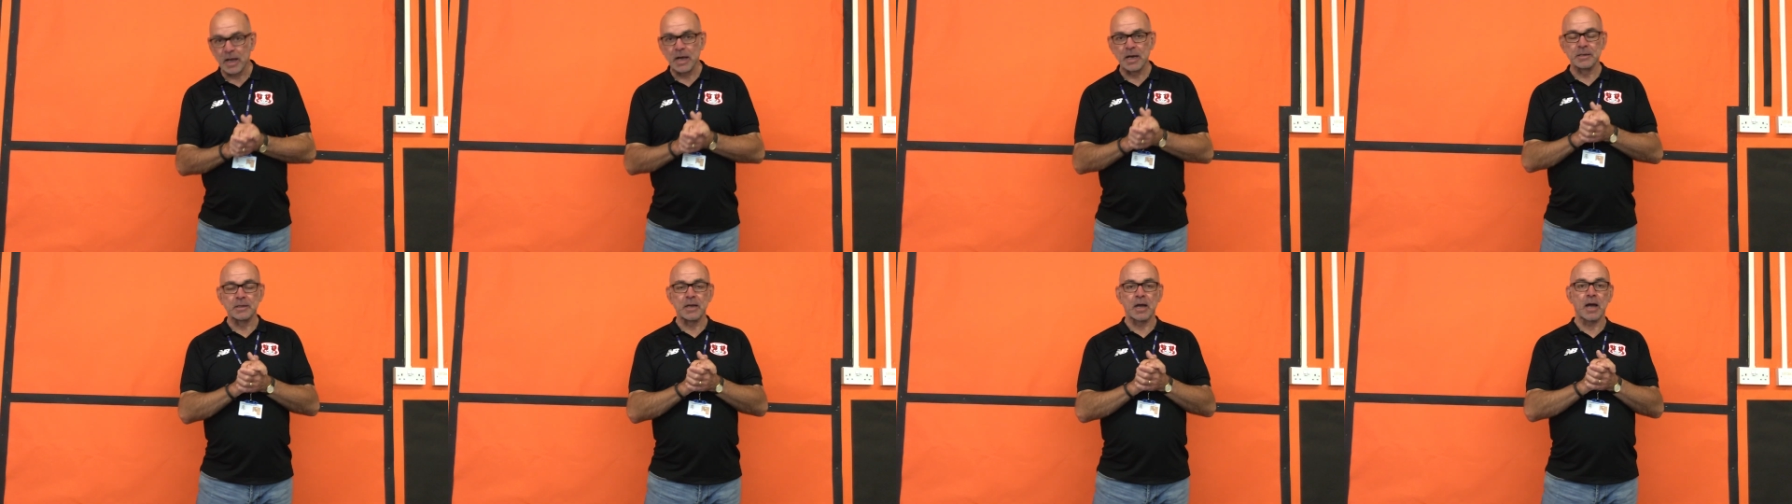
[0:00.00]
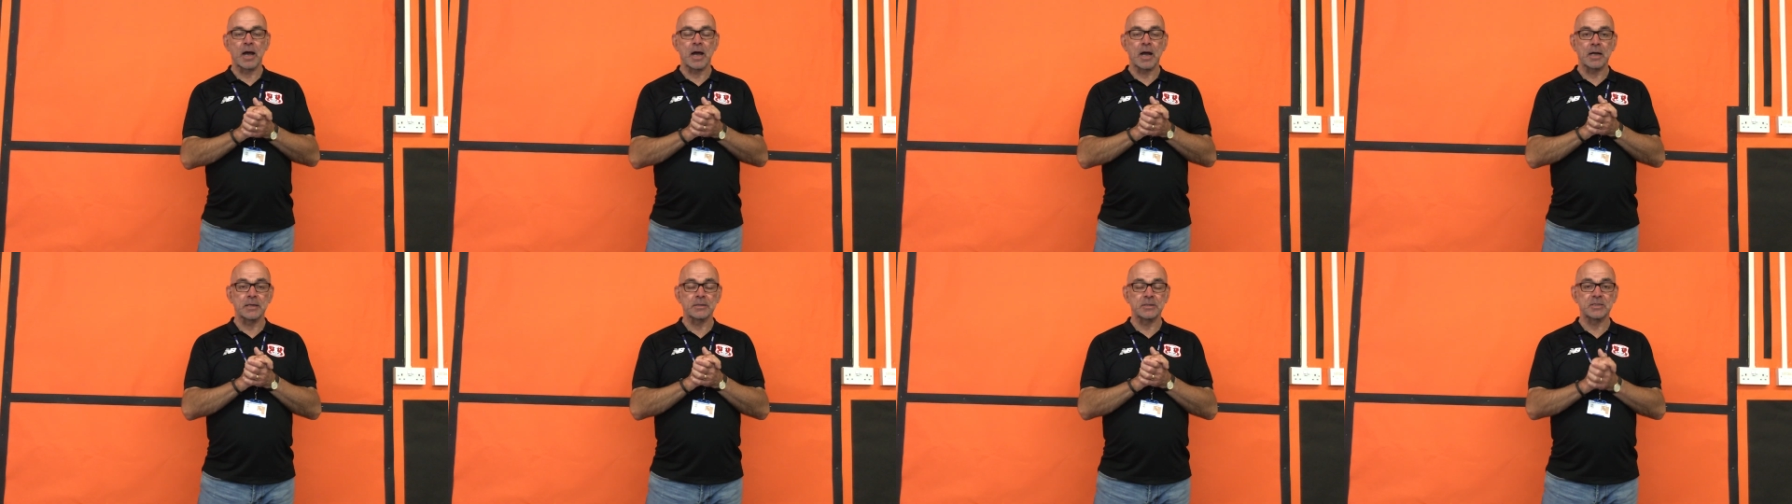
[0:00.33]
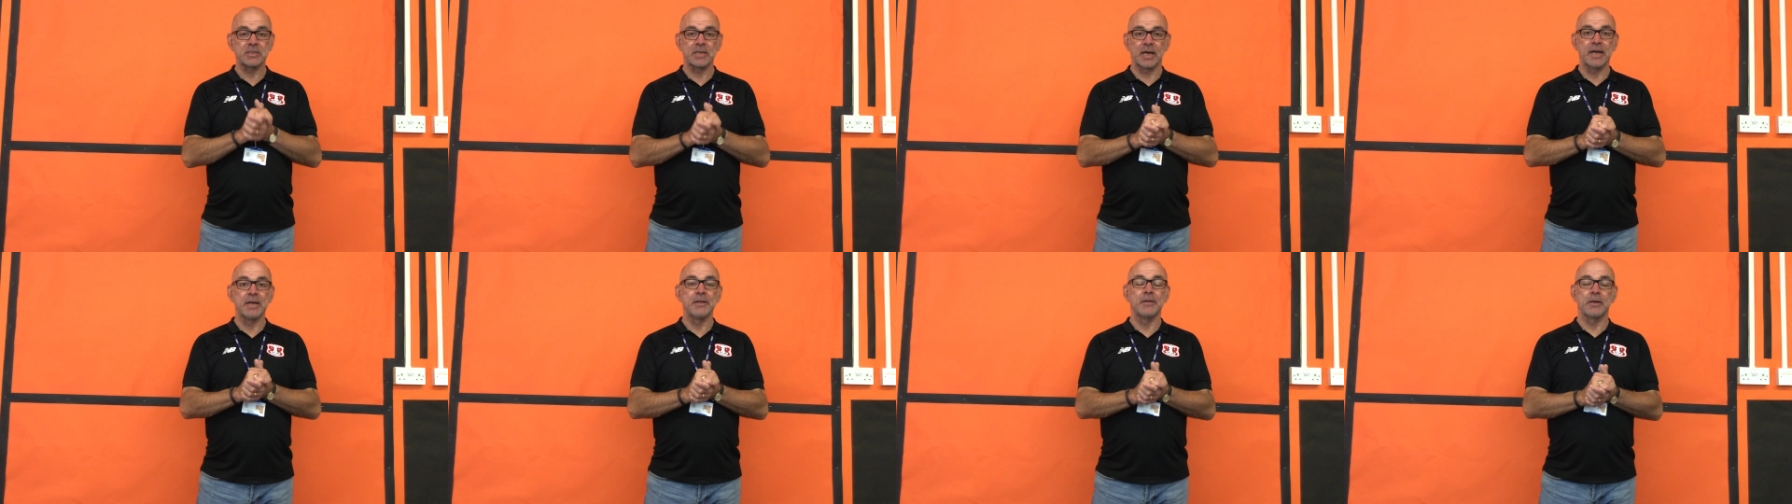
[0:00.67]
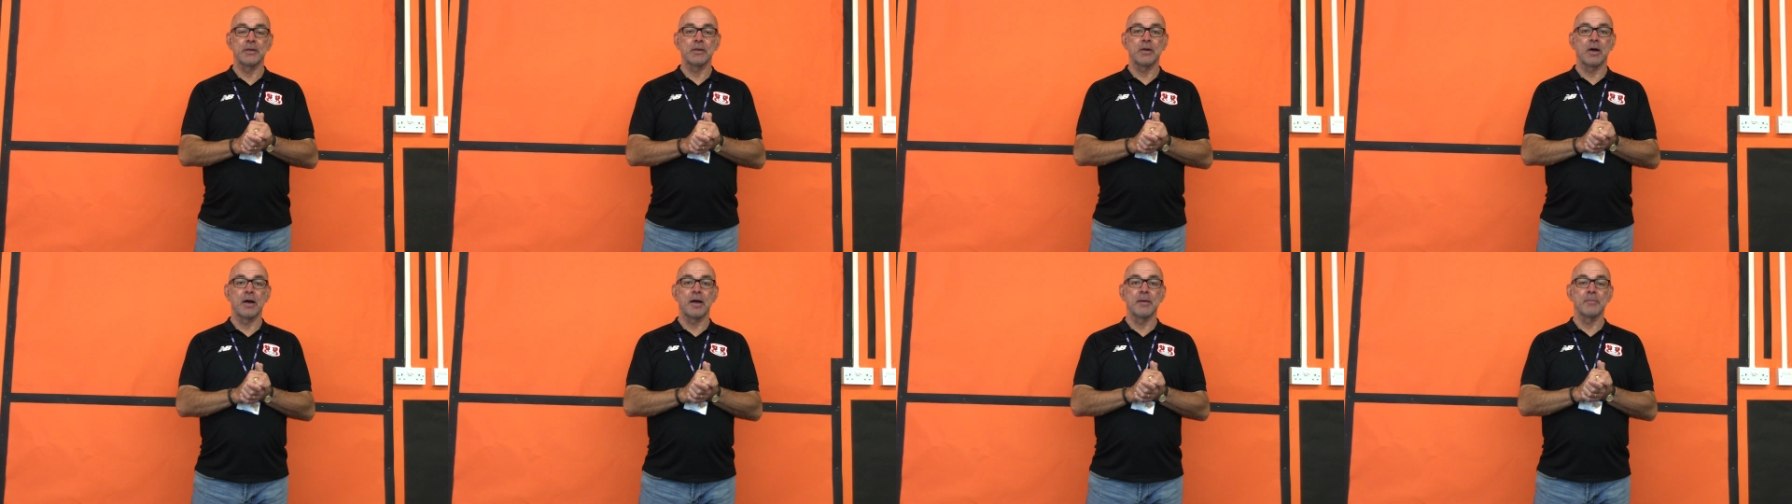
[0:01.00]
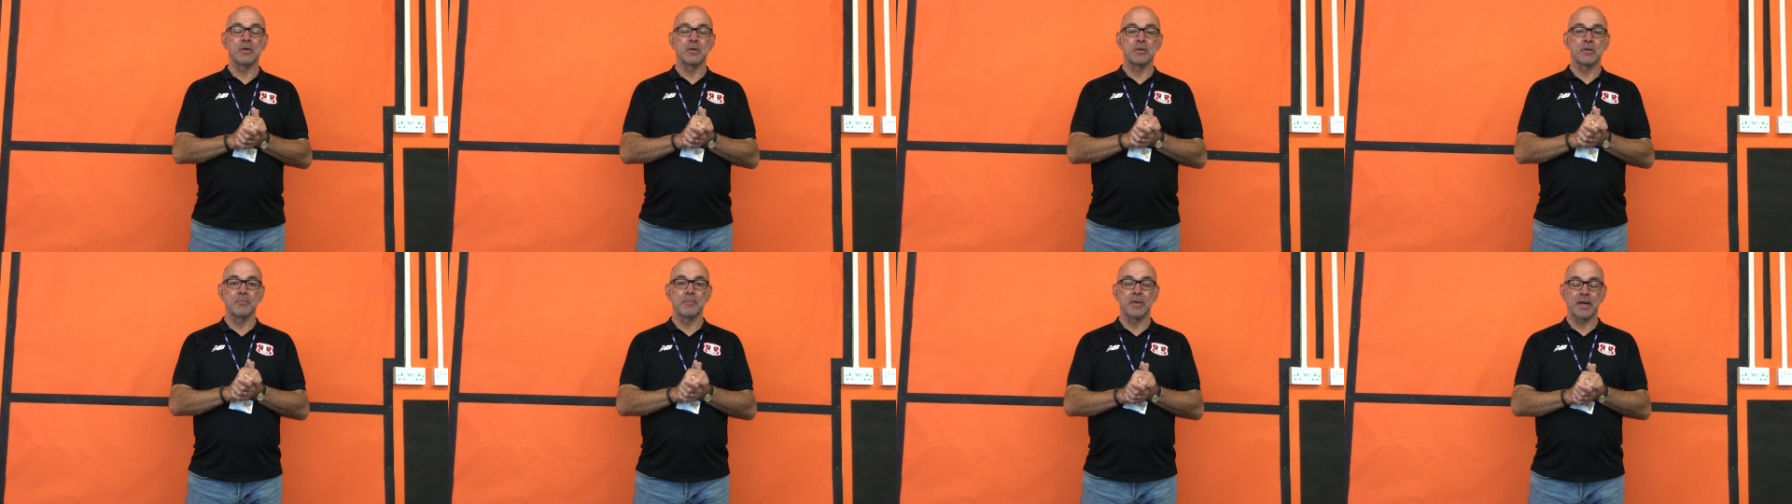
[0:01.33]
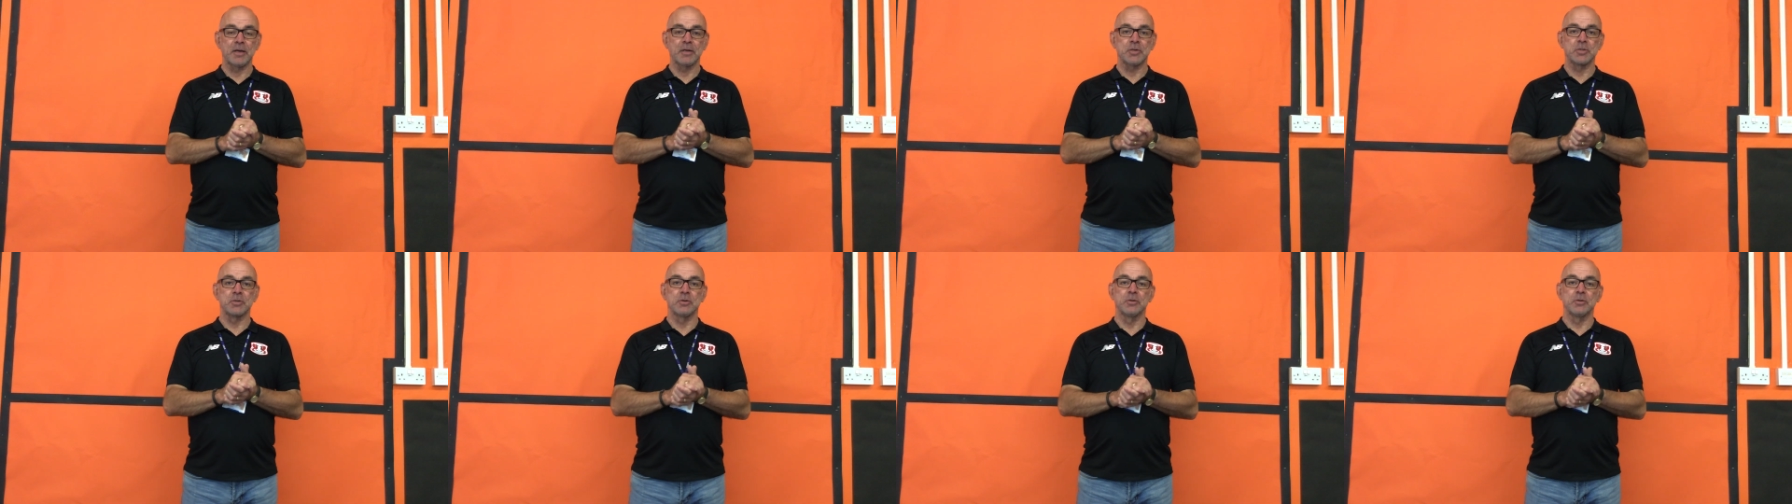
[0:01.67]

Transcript: and say that I'm going to make